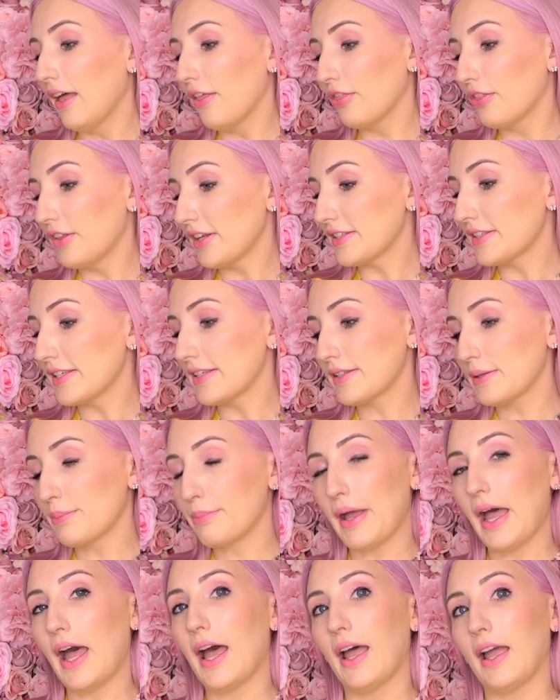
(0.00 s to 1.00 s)
this is a
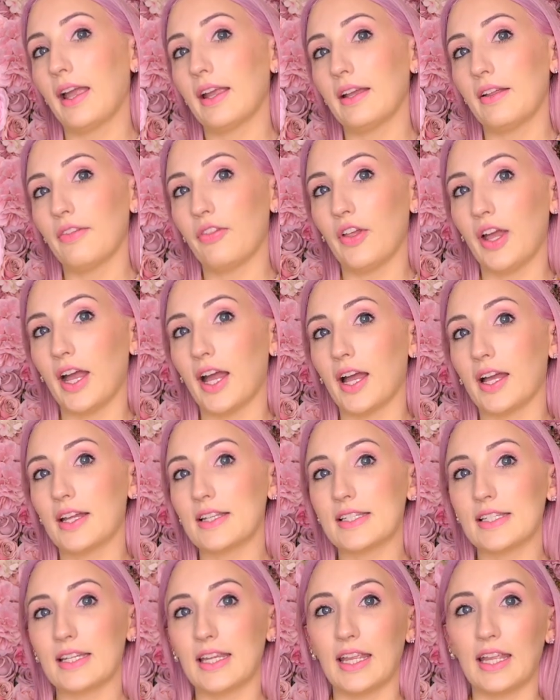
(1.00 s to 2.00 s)
bag
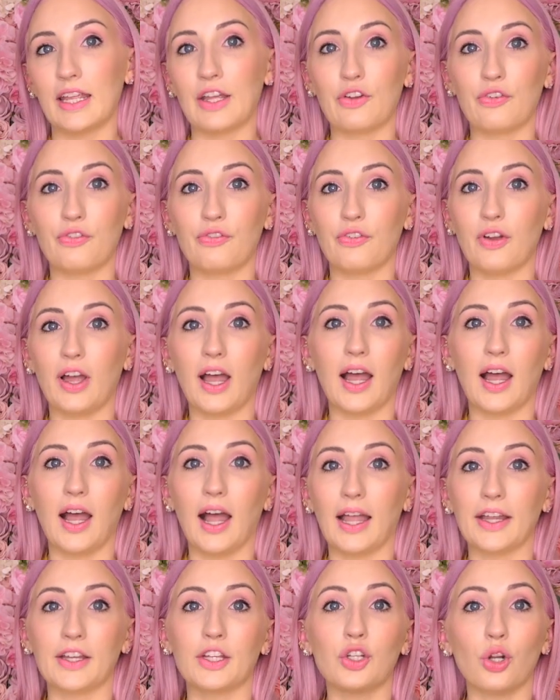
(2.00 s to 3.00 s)
that if
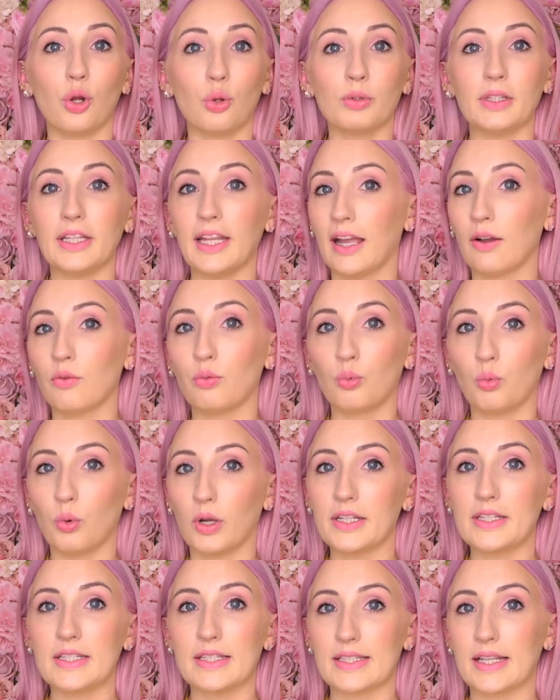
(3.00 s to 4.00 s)
I could only have
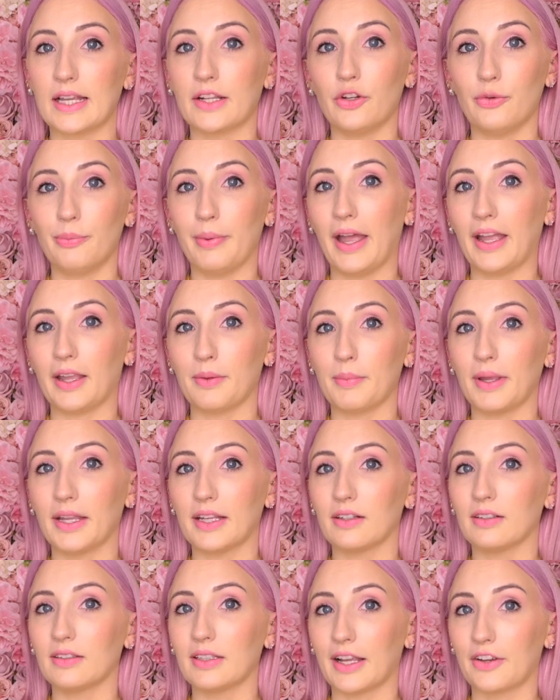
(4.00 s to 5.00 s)
one designer bag in my
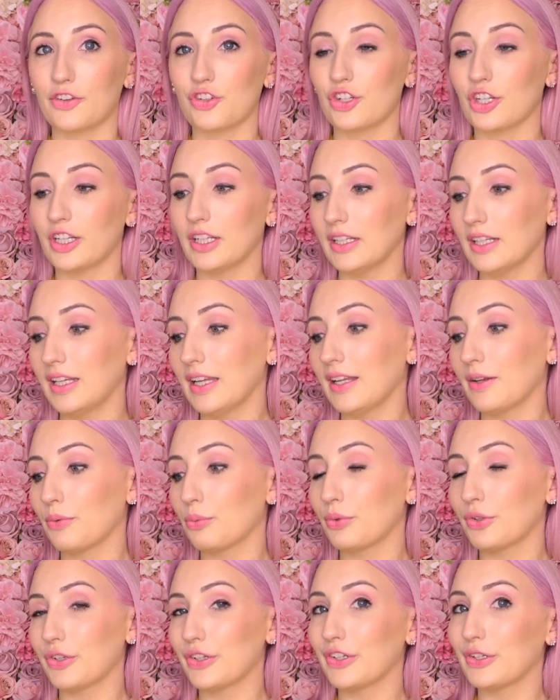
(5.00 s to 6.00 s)
collection, it
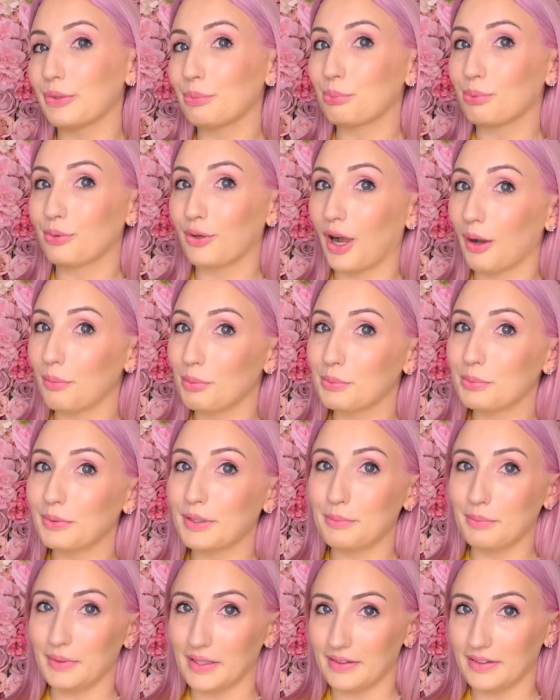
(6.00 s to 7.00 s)
would
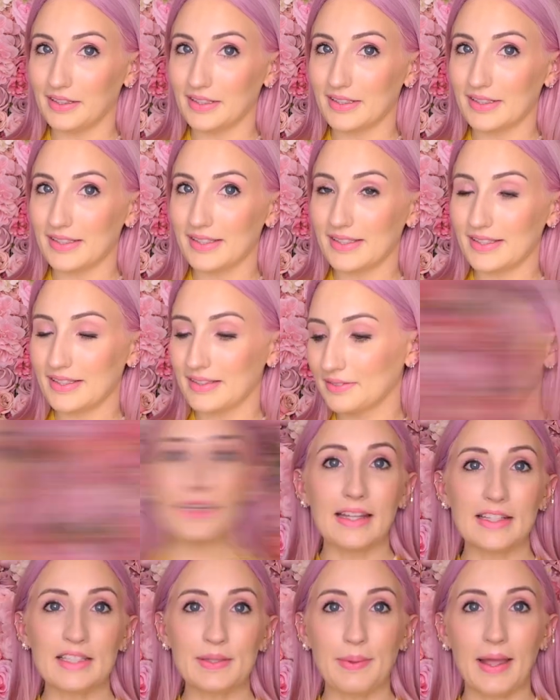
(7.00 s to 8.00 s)
probably be this. The
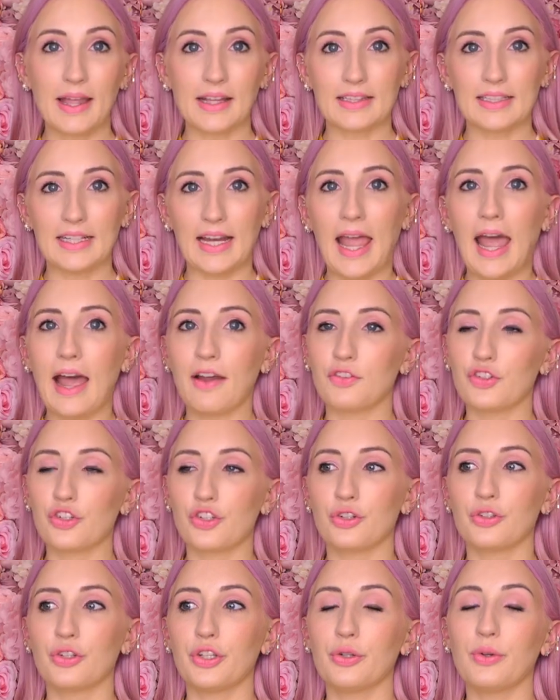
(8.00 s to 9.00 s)
next bag that I have to
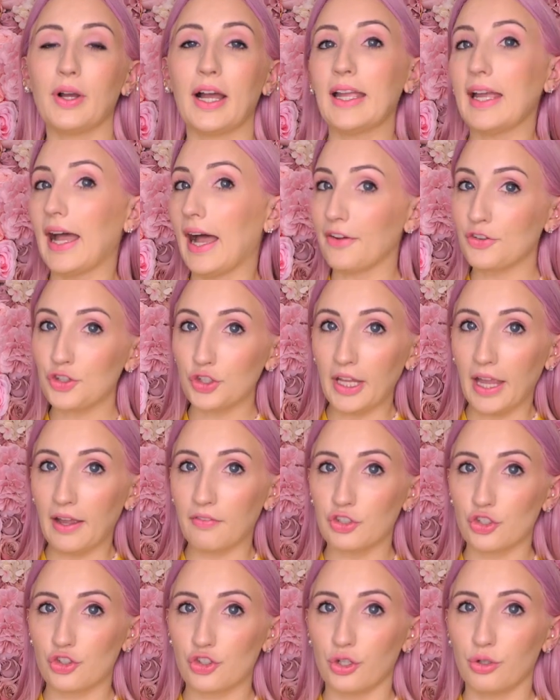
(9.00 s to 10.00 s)
show you, I actually
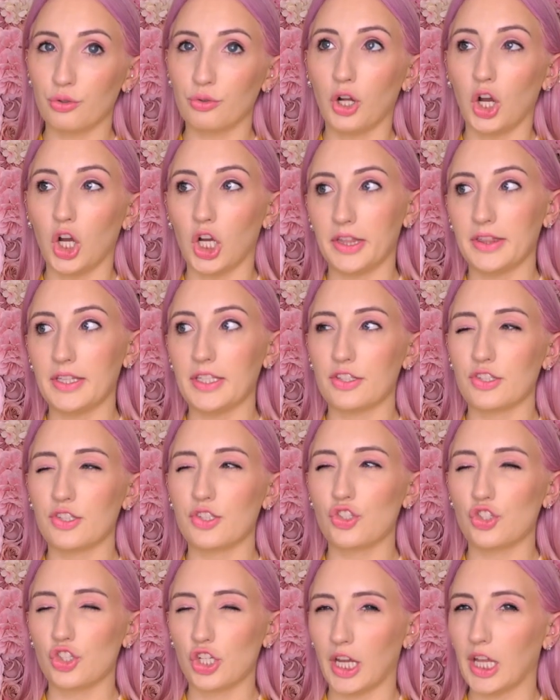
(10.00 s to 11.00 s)
haven't shown on
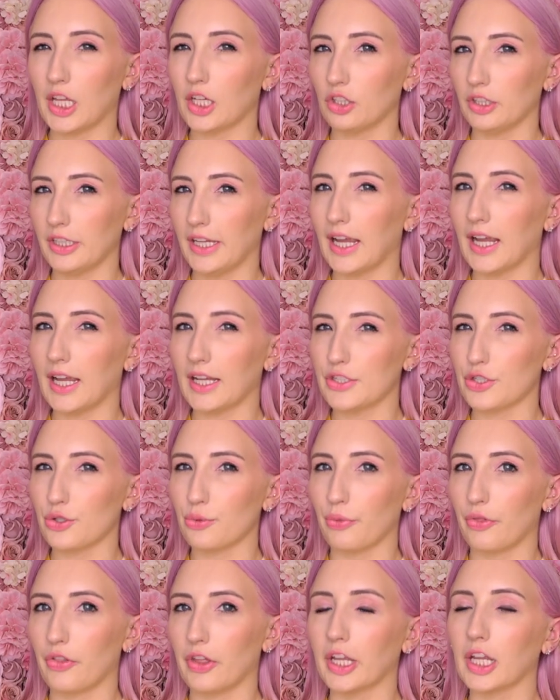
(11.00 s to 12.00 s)
this channel yet, I
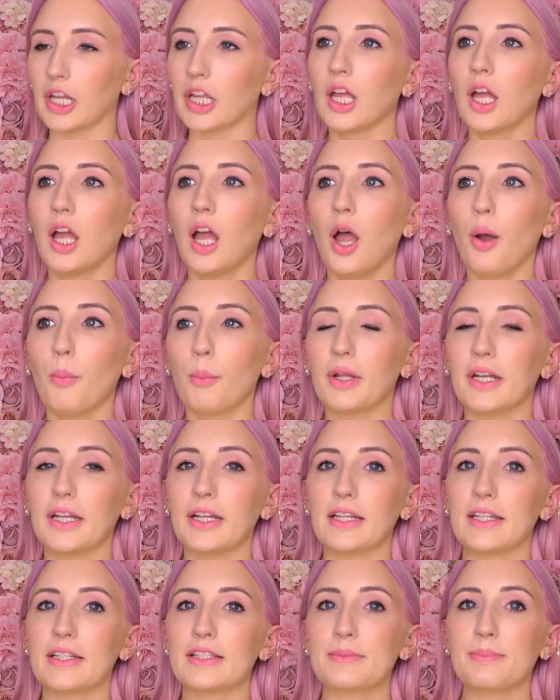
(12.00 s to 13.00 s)
don't think, but
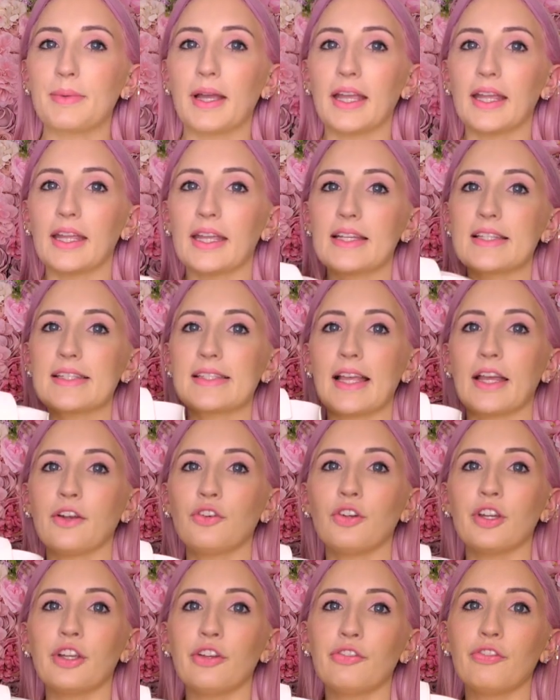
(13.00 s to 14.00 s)
it is my
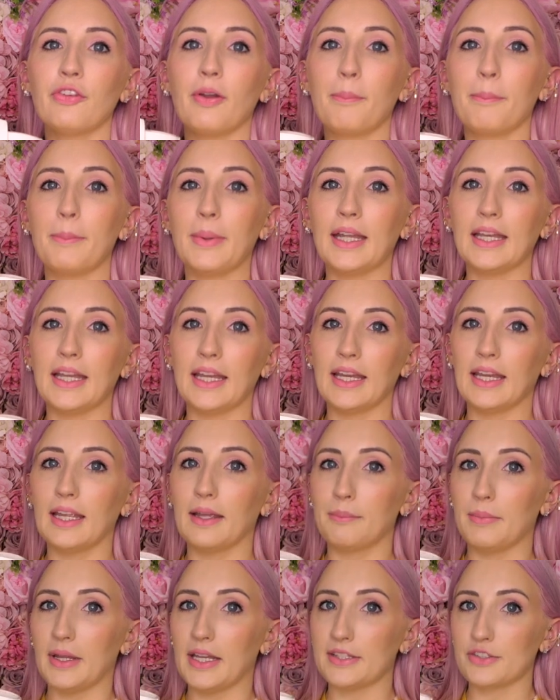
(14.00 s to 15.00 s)
Senreve Mini
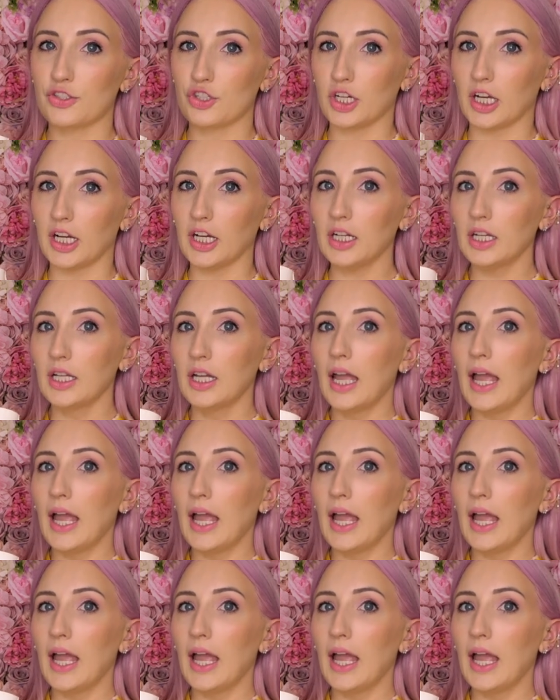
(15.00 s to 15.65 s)
Maestra,